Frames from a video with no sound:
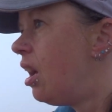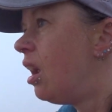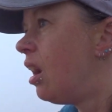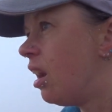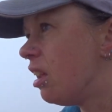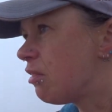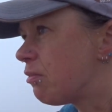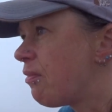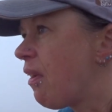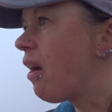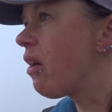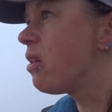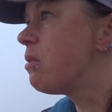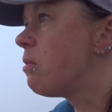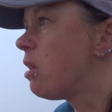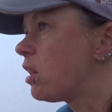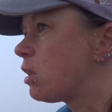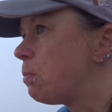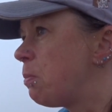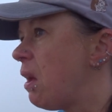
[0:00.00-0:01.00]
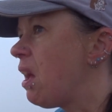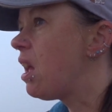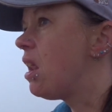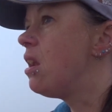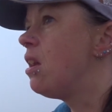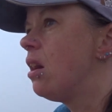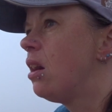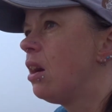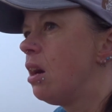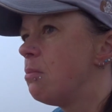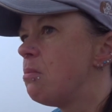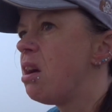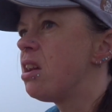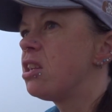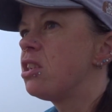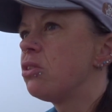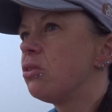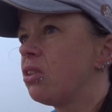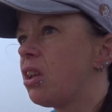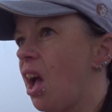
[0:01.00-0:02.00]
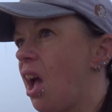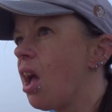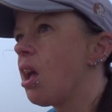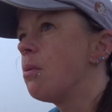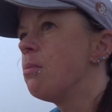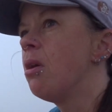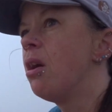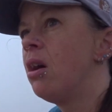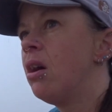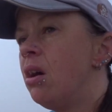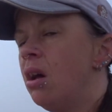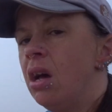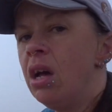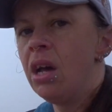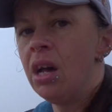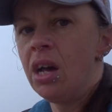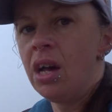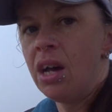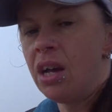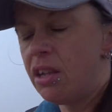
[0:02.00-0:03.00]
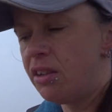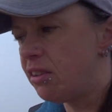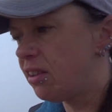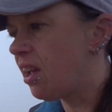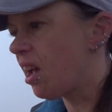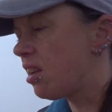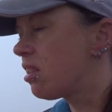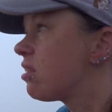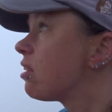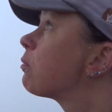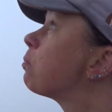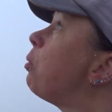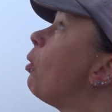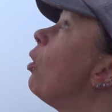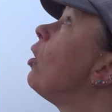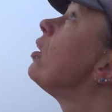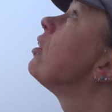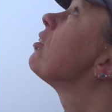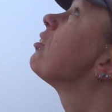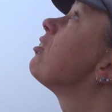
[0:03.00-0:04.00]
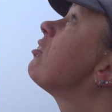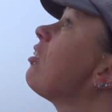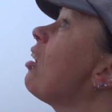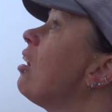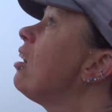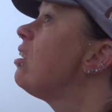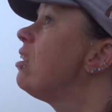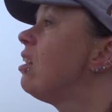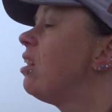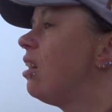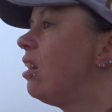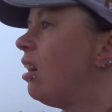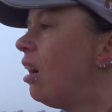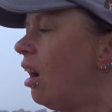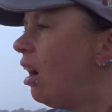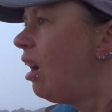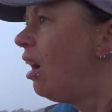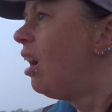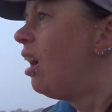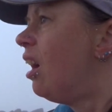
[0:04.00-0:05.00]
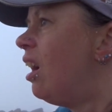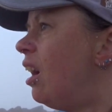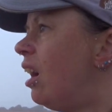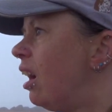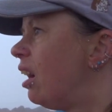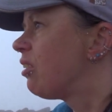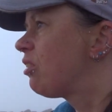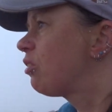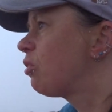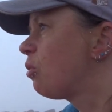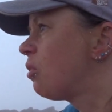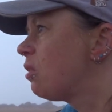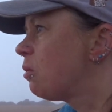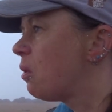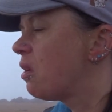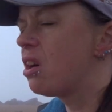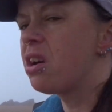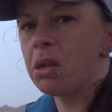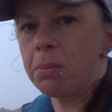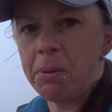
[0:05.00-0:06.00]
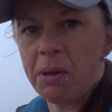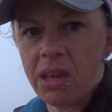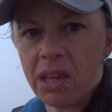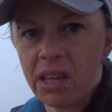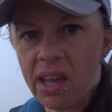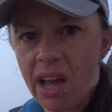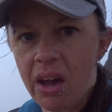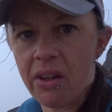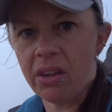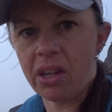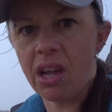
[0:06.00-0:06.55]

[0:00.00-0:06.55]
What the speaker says: It's very much been a mental game to get to this point. The sun has sort of wanted to peek out a